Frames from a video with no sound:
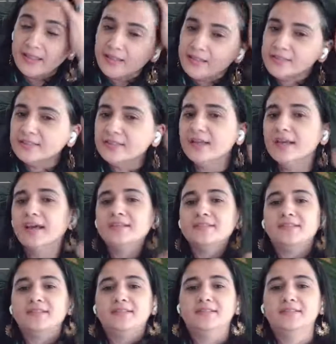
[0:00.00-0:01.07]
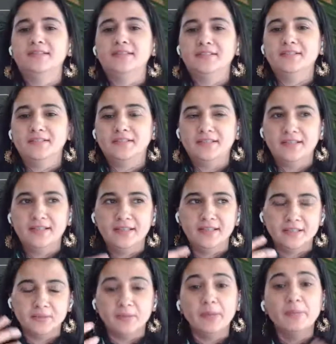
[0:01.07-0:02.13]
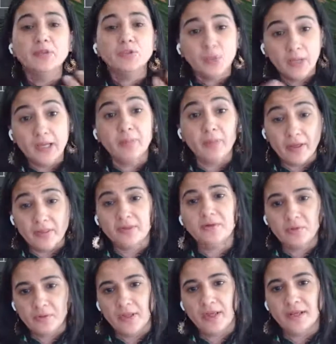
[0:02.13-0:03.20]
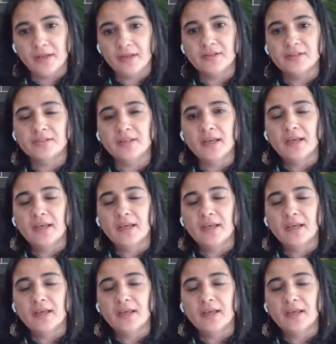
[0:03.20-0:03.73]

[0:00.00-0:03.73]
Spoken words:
And the reason I ask this is maybe to help other creators,